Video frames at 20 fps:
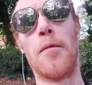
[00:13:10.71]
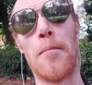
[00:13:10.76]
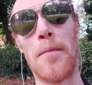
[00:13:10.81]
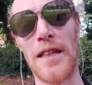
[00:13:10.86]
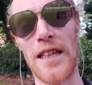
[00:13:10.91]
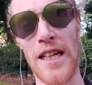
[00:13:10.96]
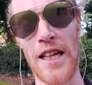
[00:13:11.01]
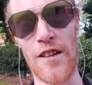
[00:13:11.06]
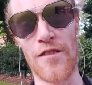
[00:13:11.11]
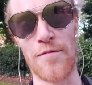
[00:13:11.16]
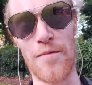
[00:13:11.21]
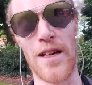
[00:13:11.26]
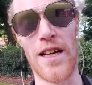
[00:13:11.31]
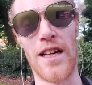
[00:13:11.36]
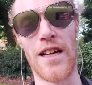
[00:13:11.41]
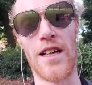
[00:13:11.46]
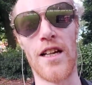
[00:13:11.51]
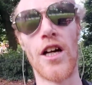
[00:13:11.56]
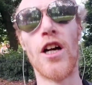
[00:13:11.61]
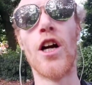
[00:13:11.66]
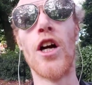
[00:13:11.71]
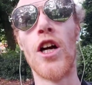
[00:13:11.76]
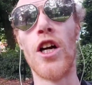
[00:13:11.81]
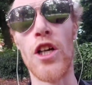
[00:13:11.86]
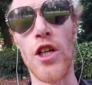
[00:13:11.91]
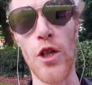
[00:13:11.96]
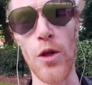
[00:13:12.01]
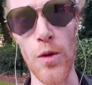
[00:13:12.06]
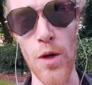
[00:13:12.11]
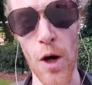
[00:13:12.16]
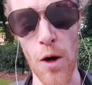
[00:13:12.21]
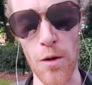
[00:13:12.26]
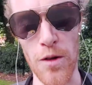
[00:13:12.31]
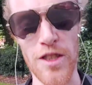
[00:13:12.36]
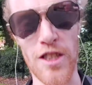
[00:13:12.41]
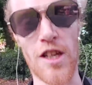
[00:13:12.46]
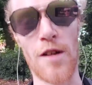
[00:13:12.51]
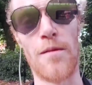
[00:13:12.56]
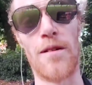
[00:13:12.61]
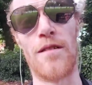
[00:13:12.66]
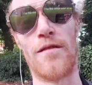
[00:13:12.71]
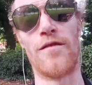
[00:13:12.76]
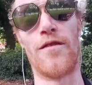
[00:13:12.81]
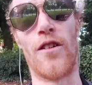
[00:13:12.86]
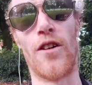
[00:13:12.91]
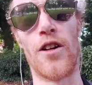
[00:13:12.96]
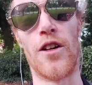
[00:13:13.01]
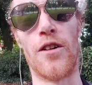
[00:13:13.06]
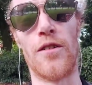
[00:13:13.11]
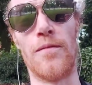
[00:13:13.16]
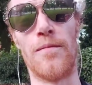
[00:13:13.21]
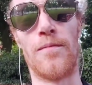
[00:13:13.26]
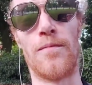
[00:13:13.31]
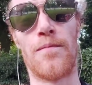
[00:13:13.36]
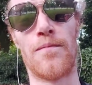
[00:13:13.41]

Believe me, you know who's coming for you.